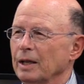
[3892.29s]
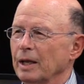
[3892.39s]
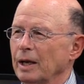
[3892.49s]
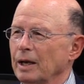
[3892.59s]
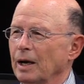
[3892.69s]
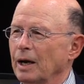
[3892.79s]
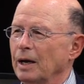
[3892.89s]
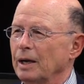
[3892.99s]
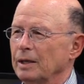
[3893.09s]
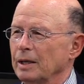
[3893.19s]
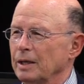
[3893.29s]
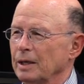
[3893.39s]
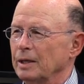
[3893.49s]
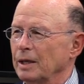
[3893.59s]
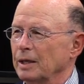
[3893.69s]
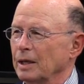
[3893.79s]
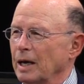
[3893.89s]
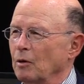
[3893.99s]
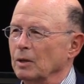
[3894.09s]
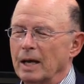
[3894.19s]
that, uh, that, that,
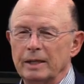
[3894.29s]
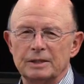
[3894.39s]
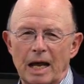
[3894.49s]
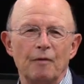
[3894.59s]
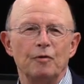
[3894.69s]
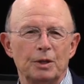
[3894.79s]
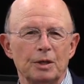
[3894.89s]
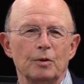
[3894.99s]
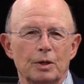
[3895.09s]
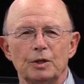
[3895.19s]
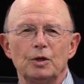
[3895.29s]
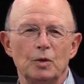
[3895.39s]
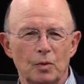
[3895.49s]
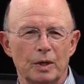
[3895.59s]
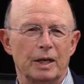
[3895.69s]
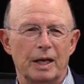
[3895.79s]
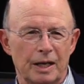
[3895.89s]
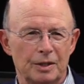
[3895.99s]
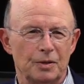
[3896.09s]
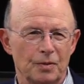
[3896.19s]
outlines everything you can do and
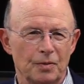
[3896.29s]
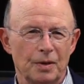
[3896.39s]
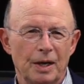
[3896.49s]
can't do.